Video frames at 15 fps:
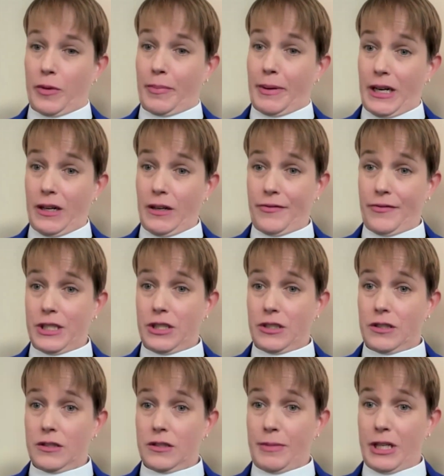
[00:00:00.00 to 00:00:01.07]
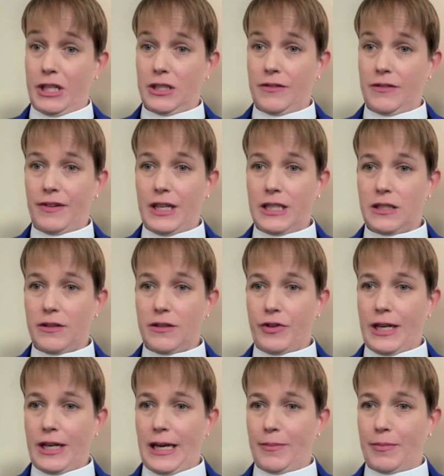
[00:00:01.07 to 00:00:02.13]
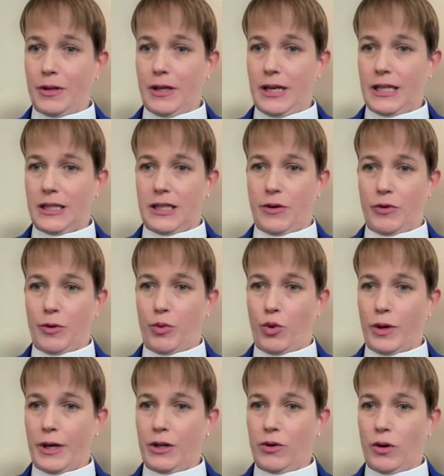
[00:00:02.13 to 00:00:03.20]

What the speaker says: A parish defines it for capital asset reporting,